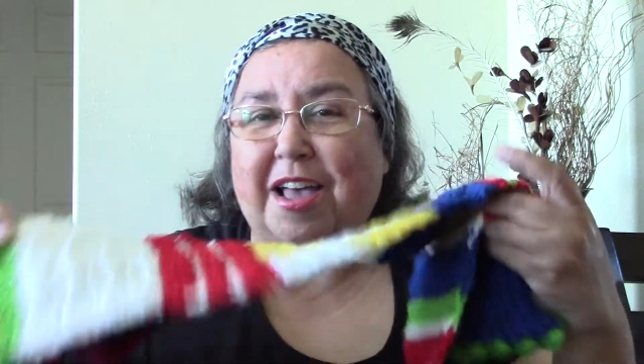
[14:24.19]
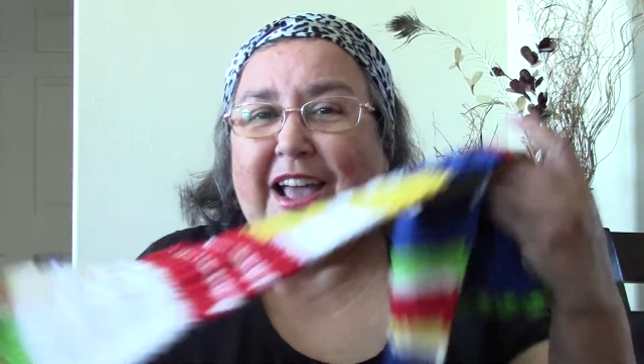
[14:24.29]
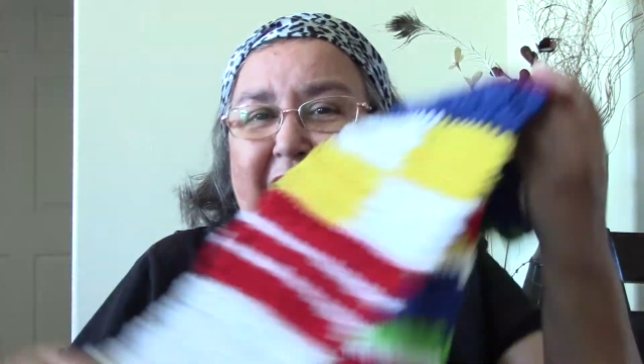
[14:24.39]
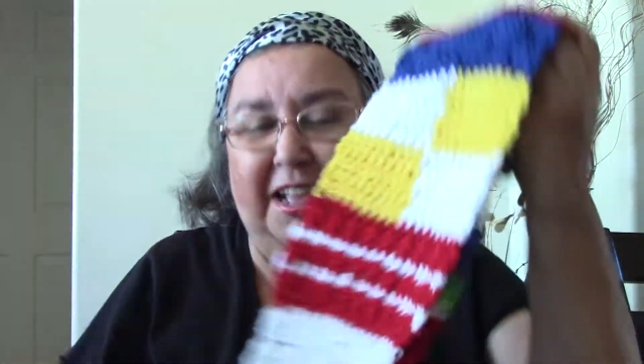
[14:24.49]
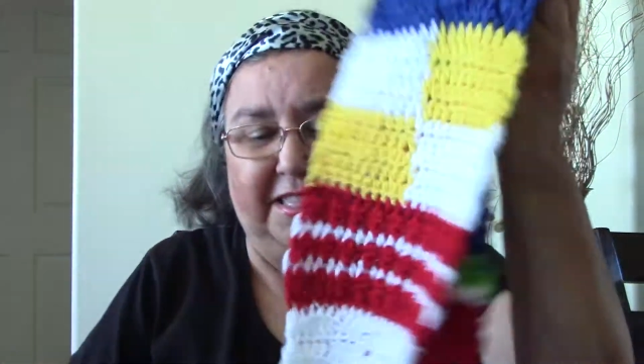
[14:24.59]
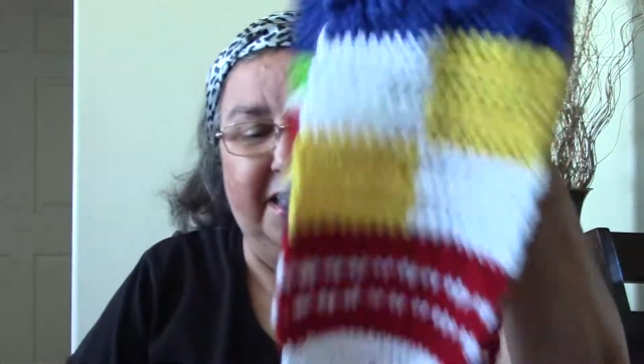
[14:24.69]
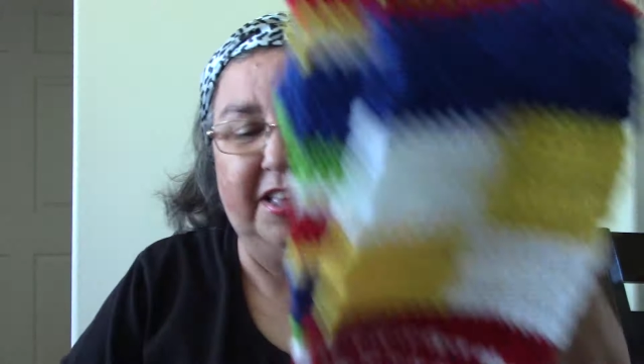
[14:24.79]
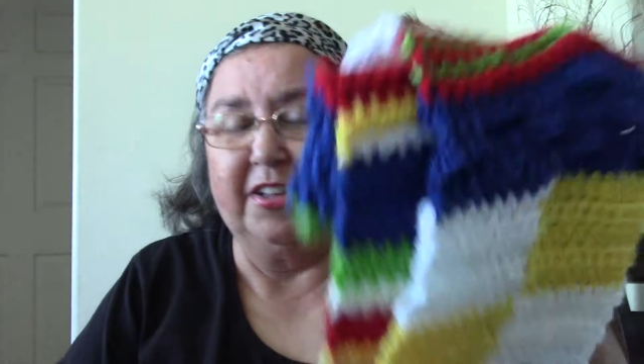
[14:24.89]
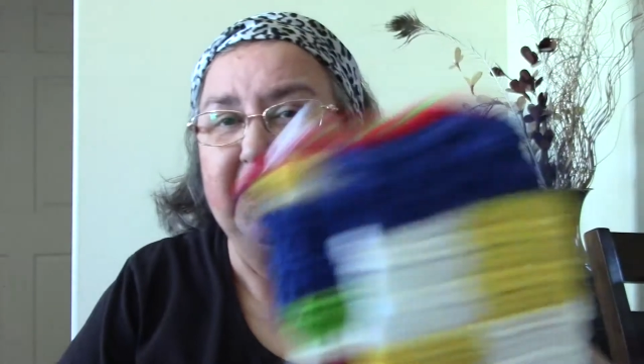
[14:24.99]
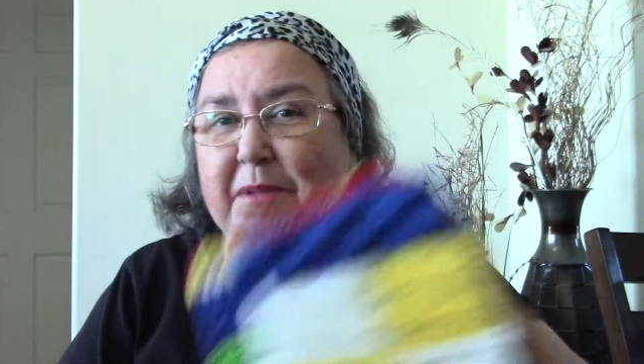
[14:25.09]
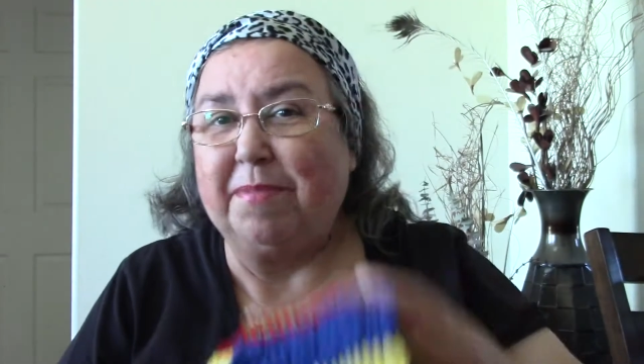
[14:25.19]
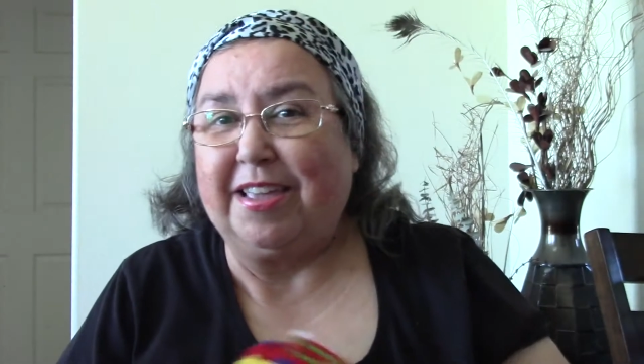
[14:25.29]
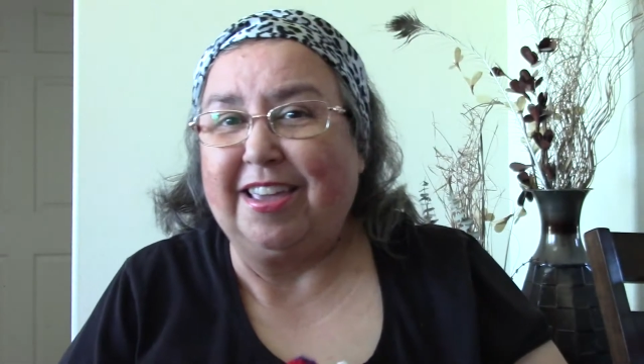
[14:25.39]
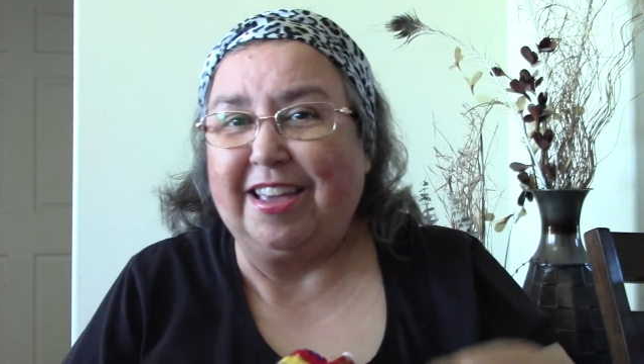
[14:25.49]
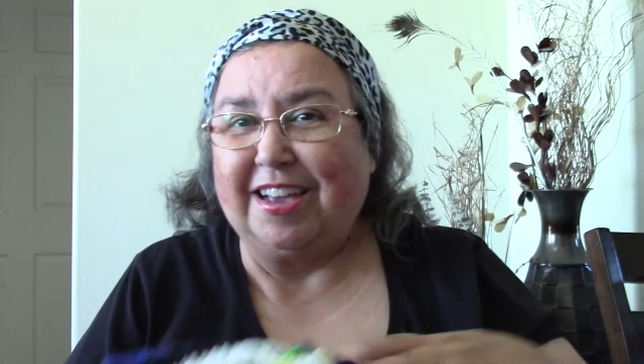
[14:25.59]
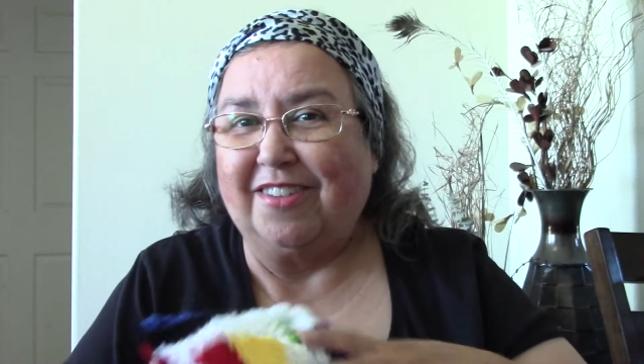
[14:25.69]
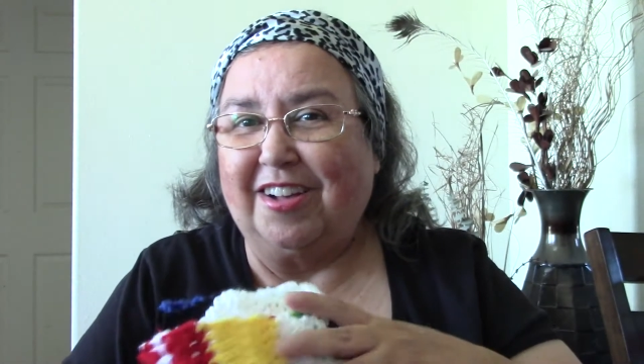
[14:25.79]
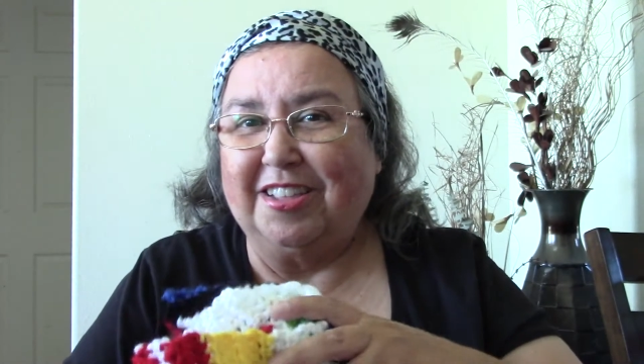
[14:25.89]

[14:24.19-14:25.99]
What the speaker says: and I think he'll get a big kick out of all the